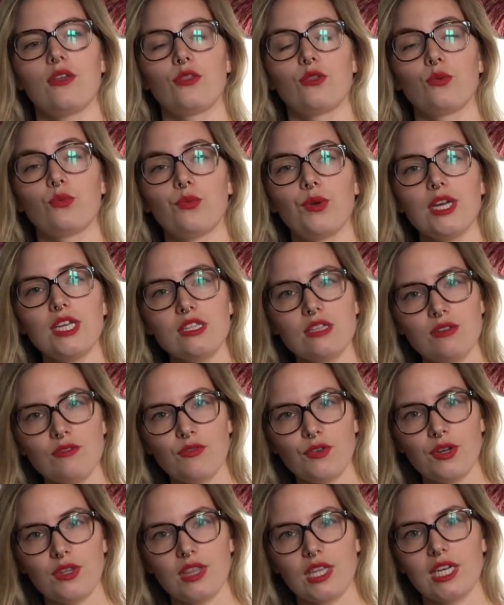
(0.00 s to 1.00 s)
The reason
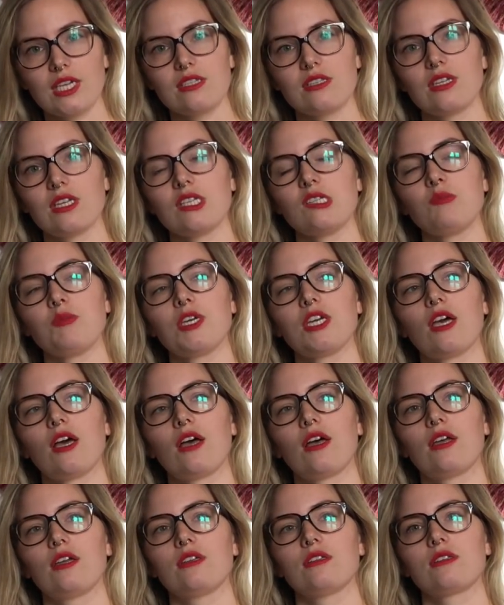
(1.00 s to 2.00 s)
for this is
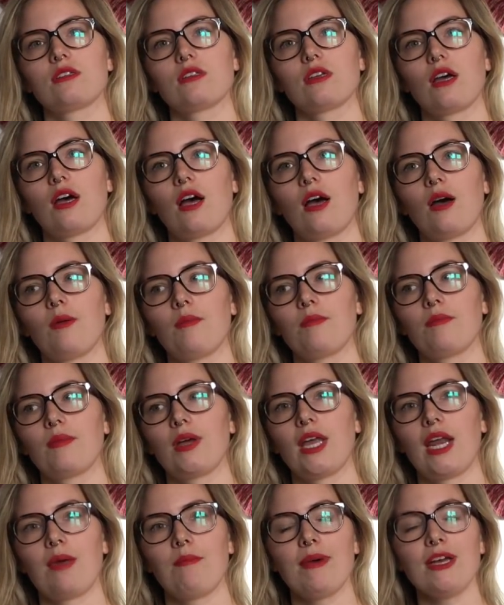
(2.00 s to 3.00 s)
because,
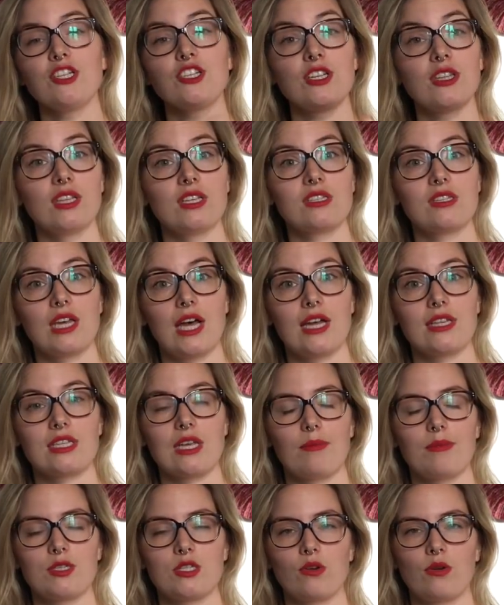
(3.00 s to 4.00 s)
and I mentioned this last
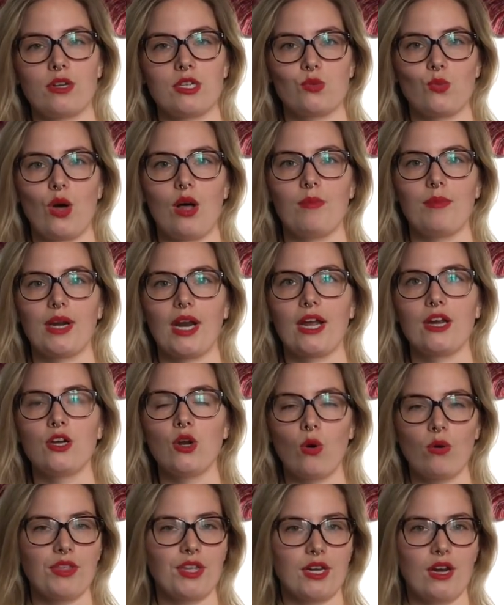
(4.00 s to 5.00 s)
episode as well, but I
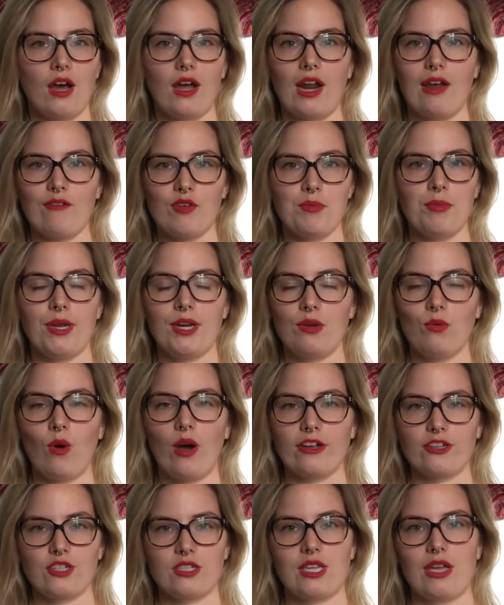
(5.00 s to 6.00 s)
know that not everybody
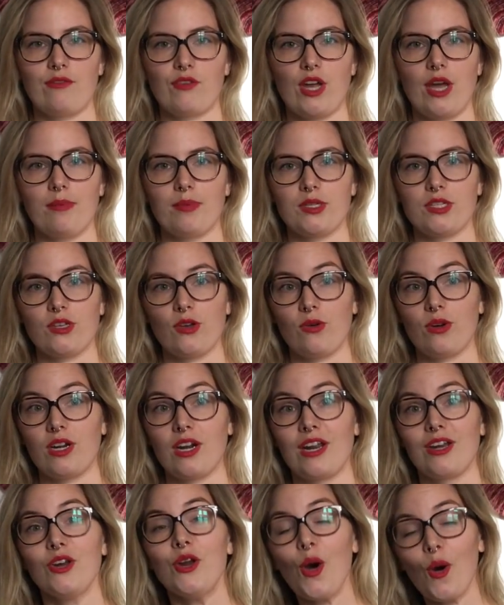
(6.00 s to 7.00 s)
watches every episode, and
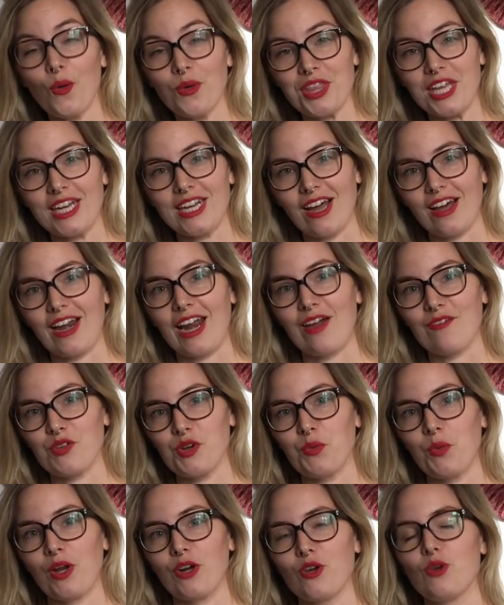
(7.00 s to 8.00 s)
I know that not
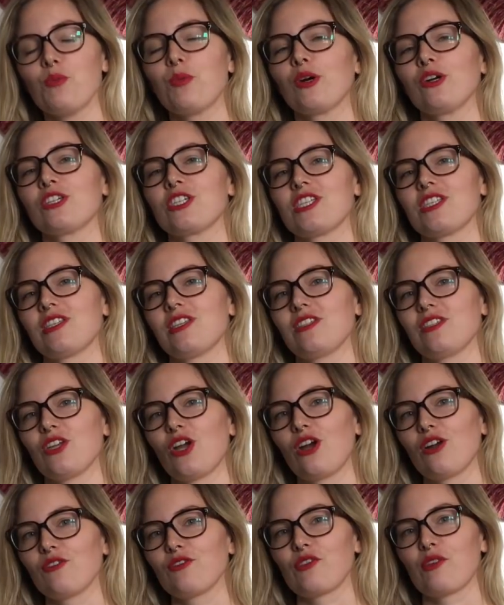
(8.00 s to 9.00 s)
everyone who purchases
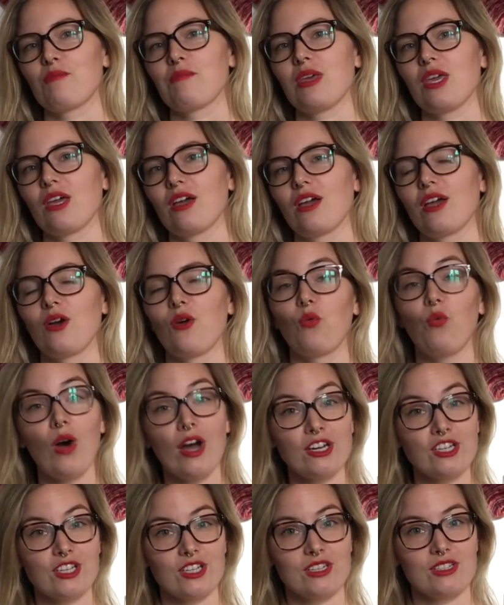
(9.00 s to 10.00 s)
yarn from me
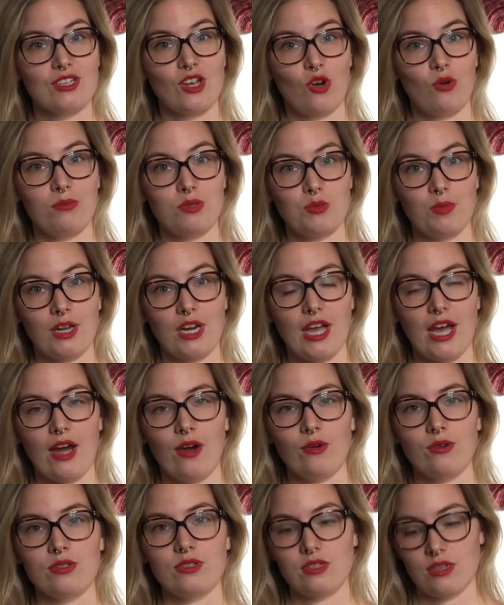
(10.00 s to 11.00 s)
watches a homespun
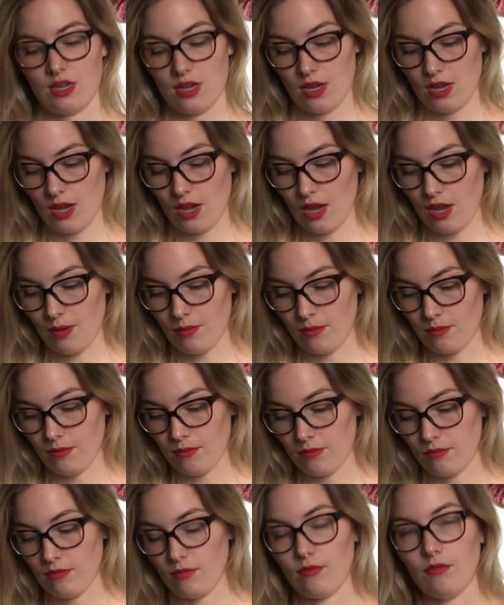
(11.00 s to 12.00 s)
house
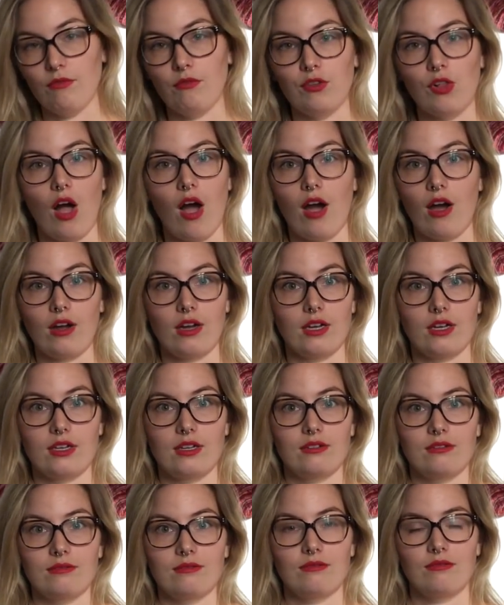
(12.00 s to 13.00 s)
vlog
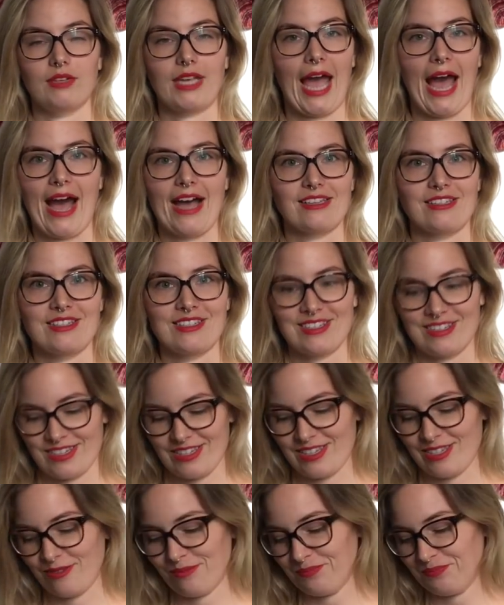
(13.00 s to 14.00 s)

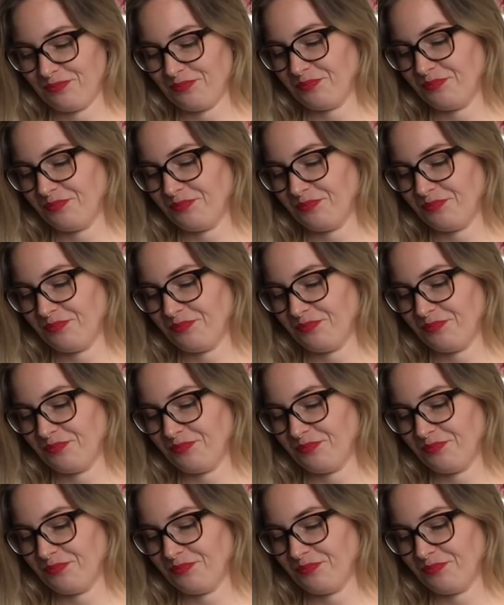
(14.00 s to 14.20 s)
casts.